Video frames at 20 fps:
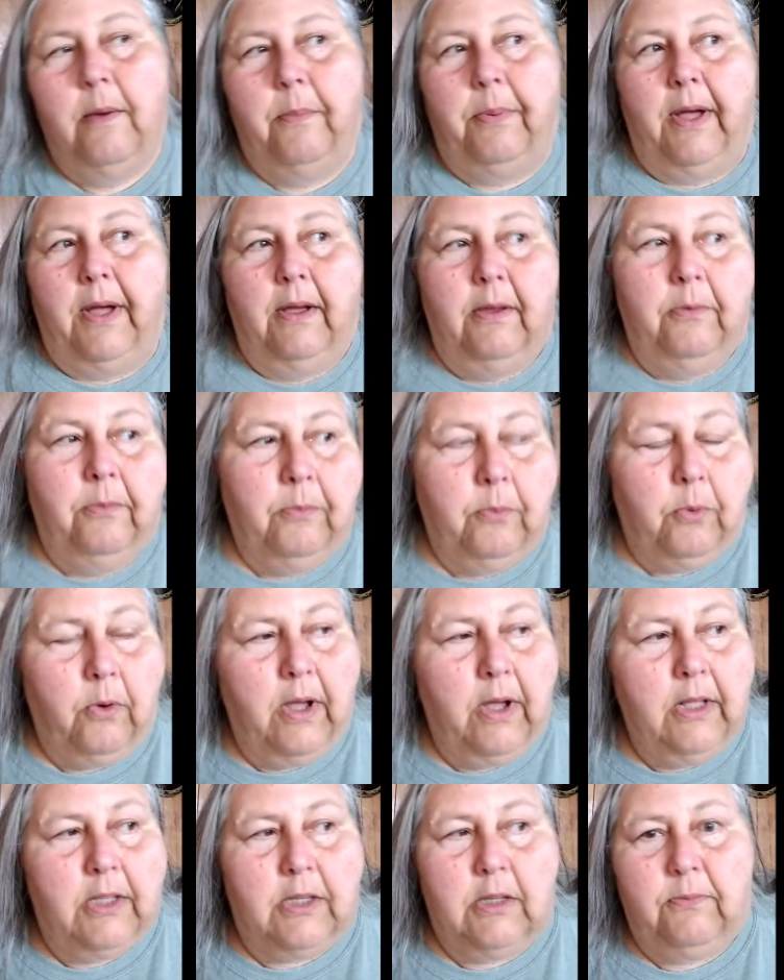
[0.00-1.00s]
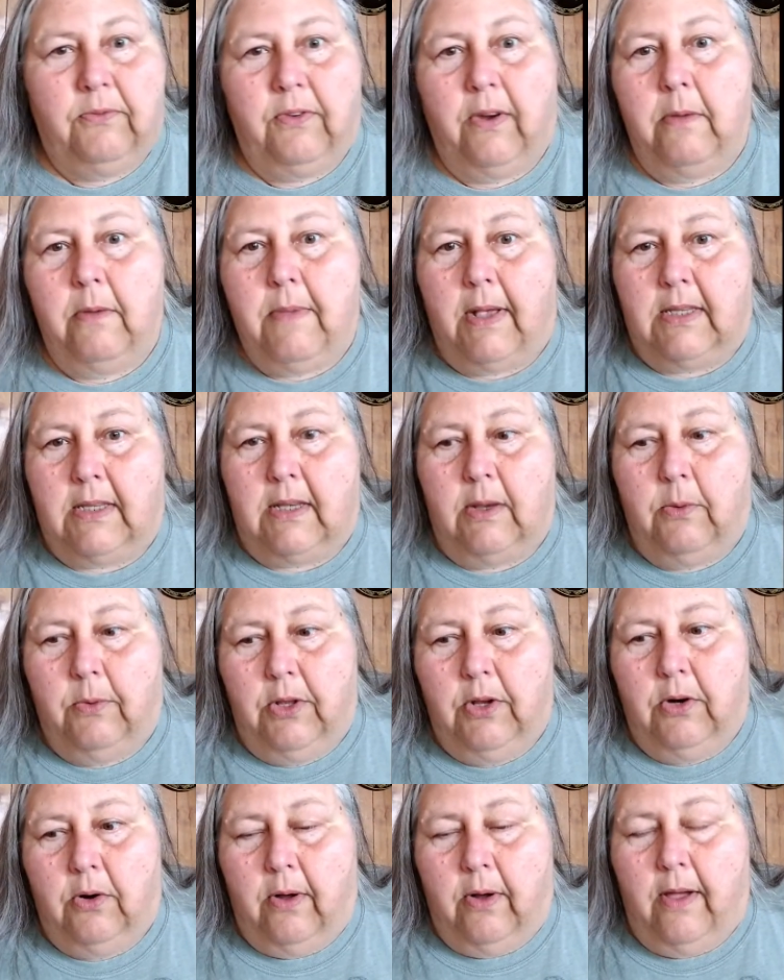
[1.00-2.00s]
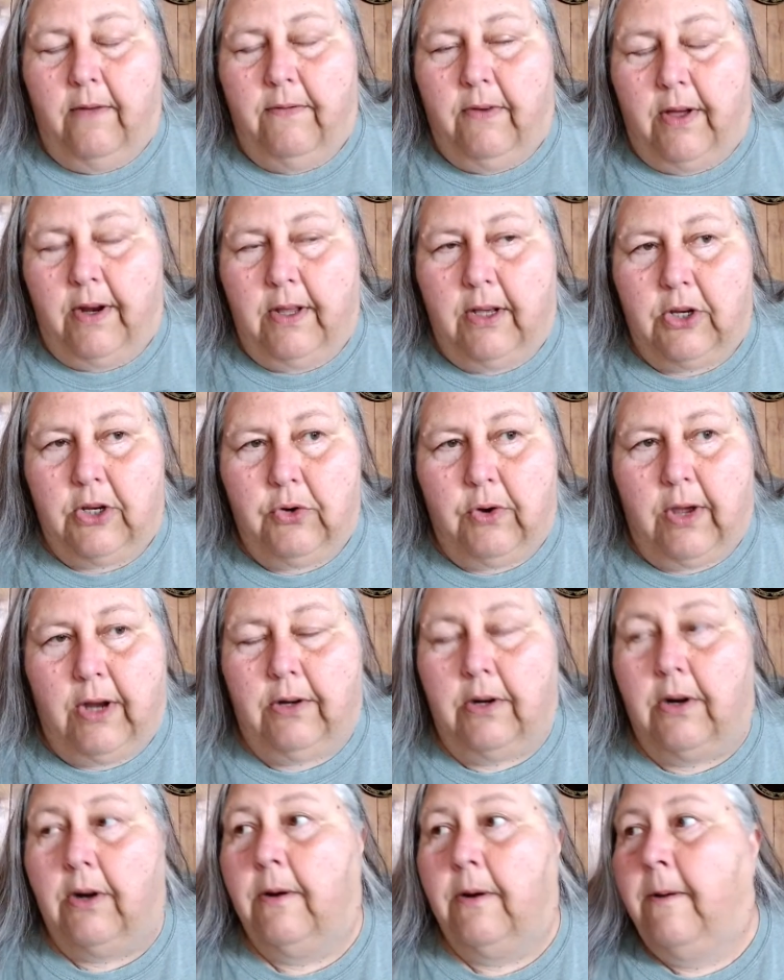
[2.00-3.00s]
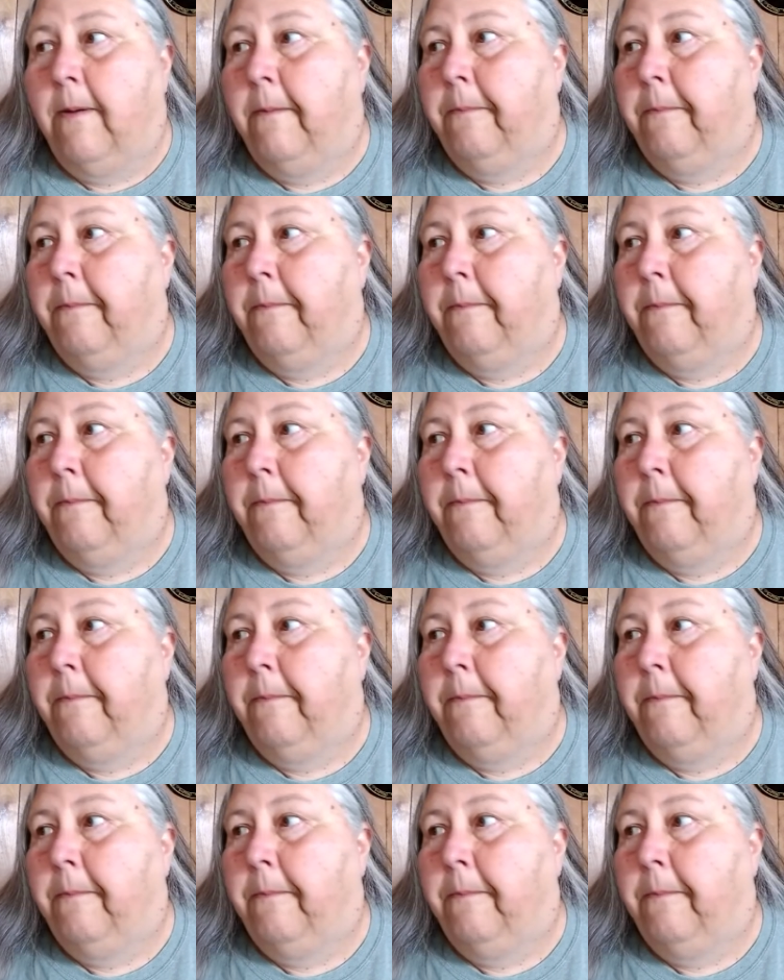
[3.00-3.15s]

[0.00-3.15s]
But Boy, it's very messy when you don't have a honey extractor.